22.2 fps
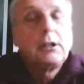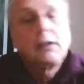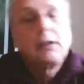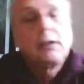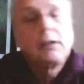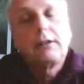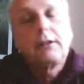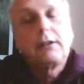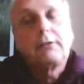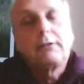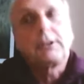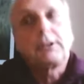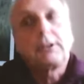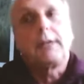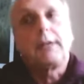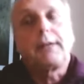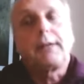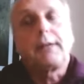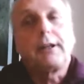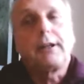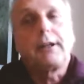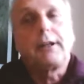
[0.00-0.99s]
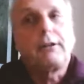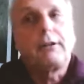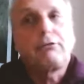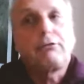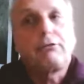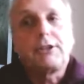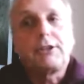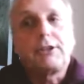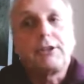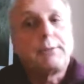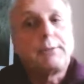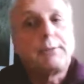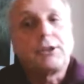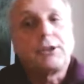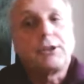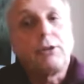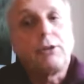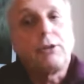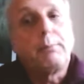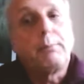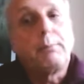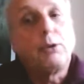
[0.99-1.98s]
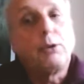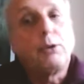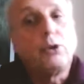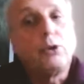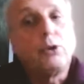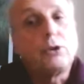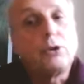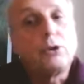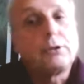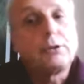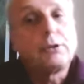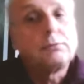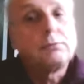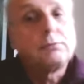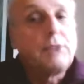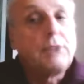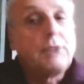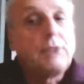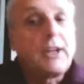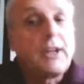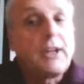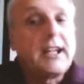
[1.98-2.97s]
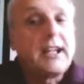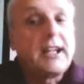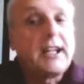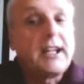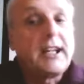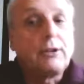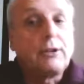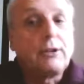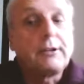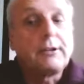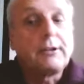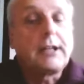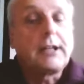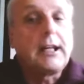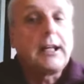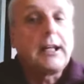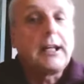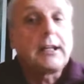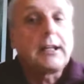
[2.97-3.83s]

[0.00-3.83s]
a long time ago, Christmas on board with ice on deck.